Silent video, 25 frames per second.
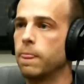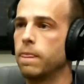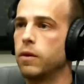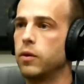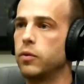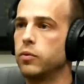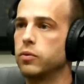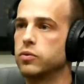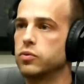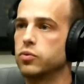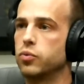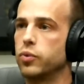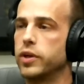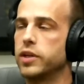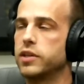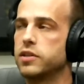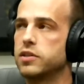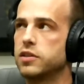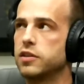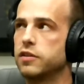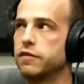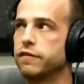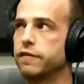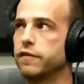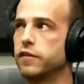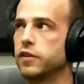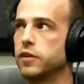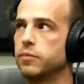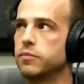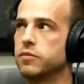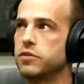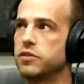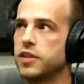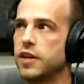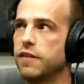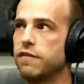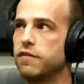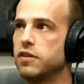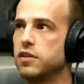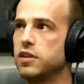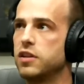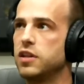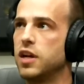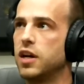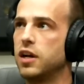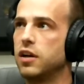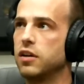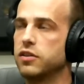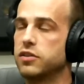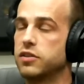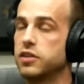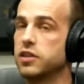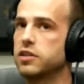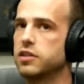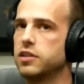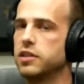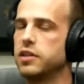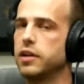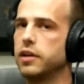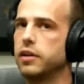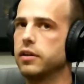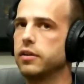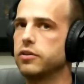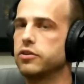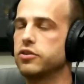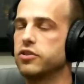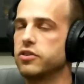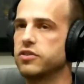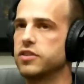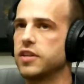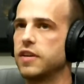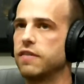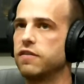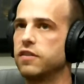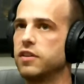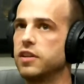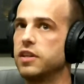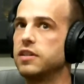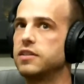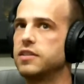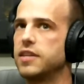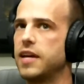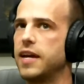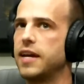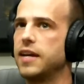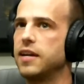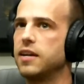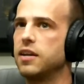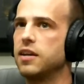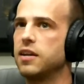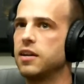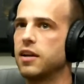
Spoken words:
It was racing from $60 to $70 to $80,